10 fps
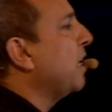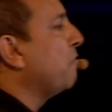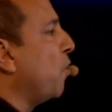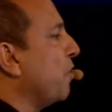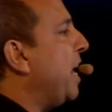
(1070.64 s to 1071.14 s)
that
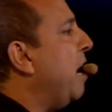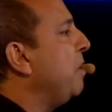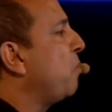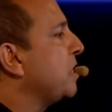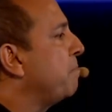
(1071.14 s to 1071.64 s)
for them,
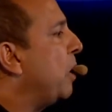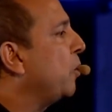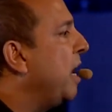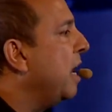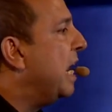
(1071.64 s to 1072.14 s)
it was about
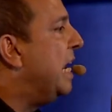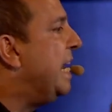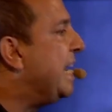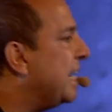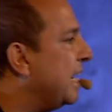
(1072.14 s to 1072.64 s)

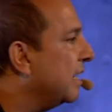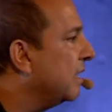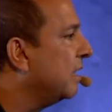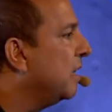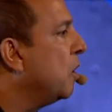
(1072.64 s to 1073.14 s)
linking